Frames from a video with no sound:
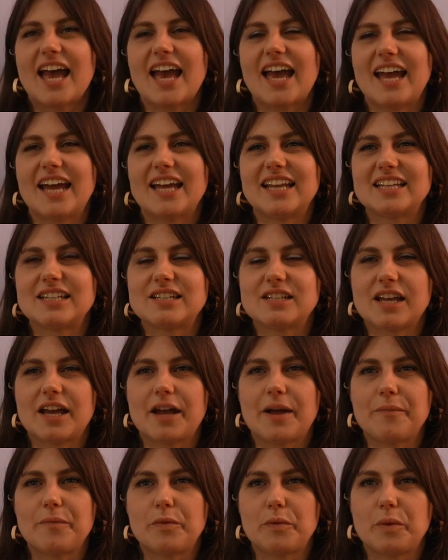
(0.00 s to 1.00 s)
And
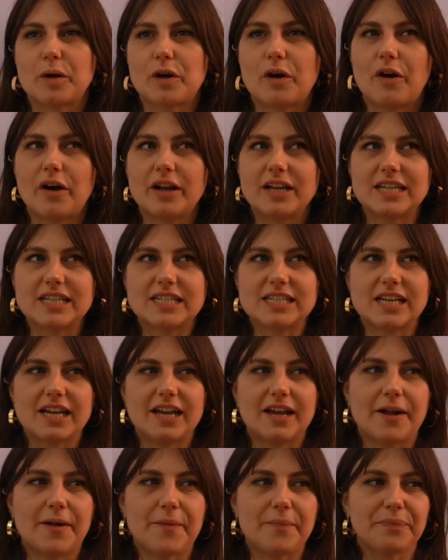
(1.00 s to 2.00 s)
we recorded
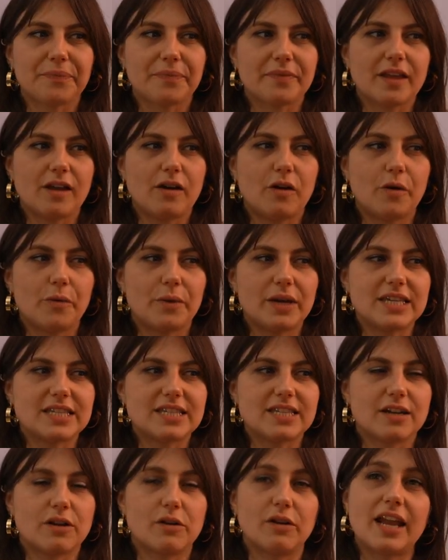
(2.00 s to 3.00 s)

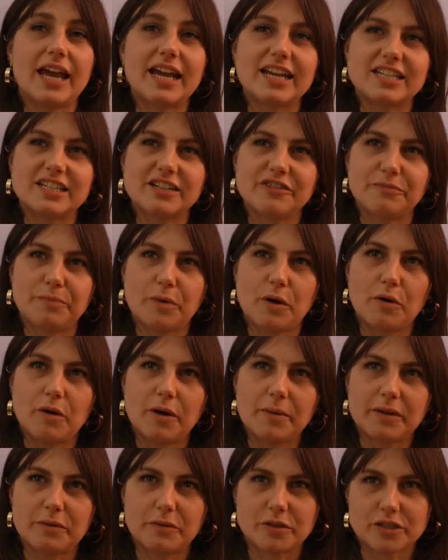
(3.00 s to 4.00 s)
always a collective
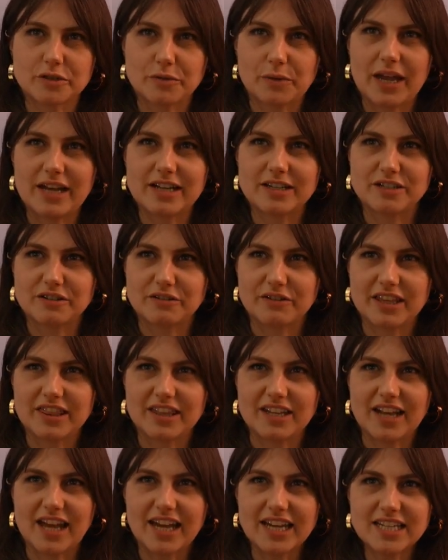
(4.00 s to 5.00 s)
poem that was created during
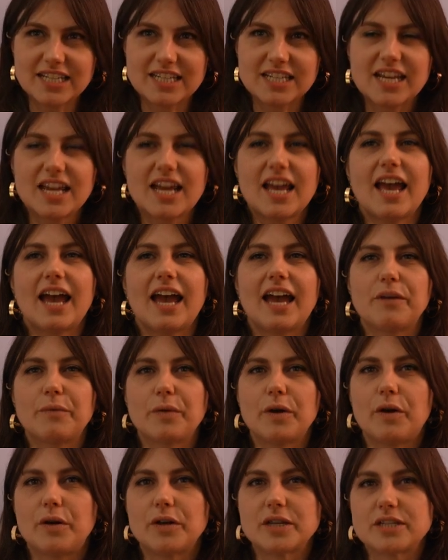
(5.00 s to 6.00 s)
the night. And
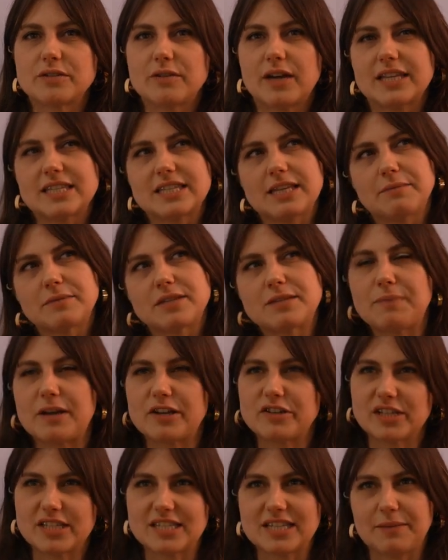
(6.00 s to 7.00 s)
we also had some
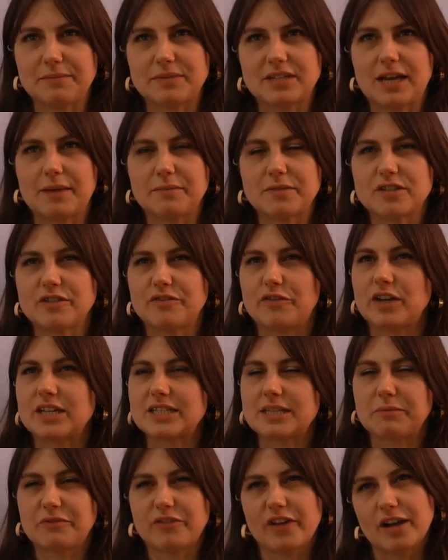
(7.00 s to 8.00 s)
specials sometimes. So for
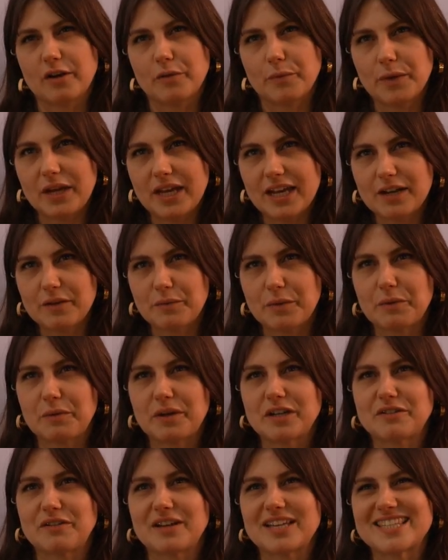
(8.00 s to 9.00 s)
example, for Halloween, we
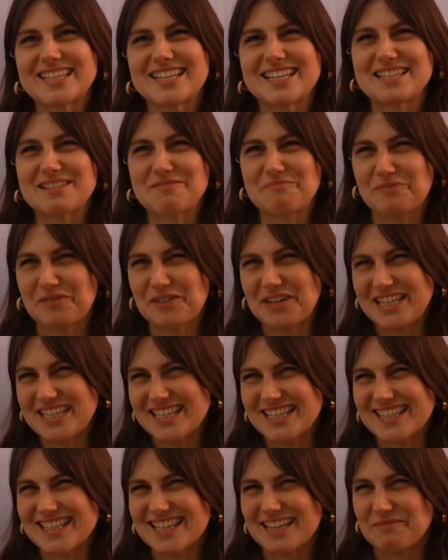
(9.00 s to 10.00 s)
were dressed as
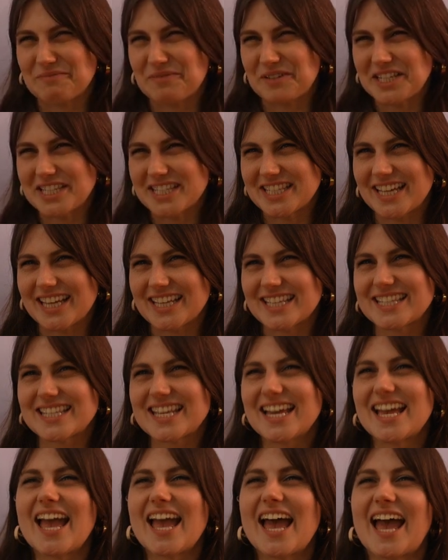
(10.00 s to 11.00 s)
priests and priestess.
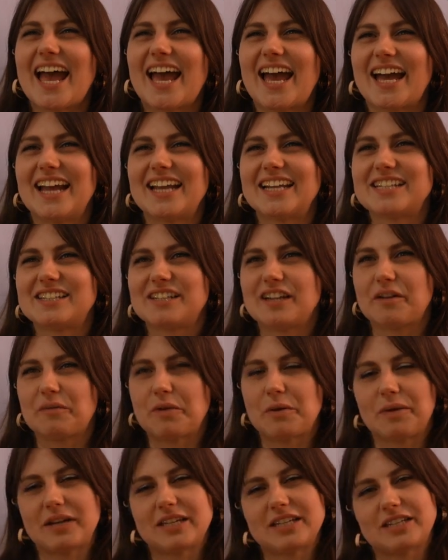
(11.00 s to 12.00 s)
And
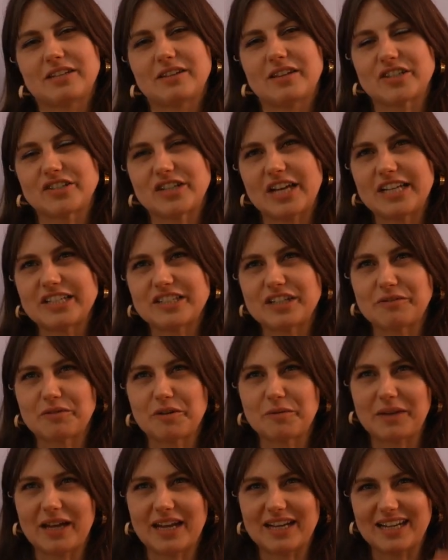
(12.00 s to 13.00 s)
we went into the changing
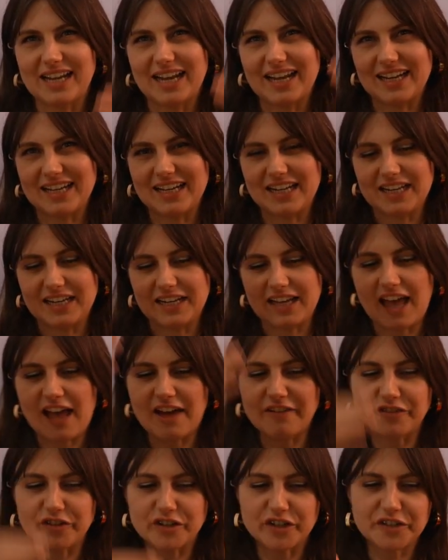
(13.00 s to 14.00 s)
room, had like a little
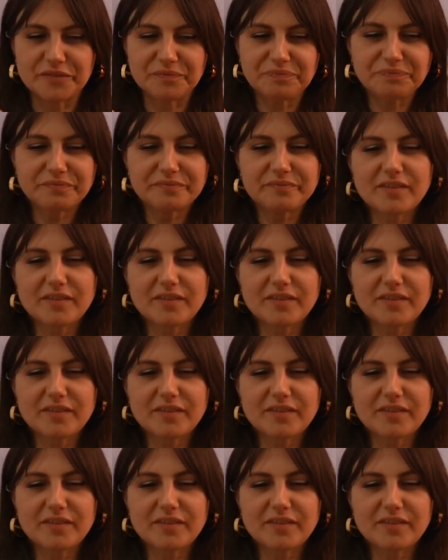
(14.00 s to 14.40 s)
cover.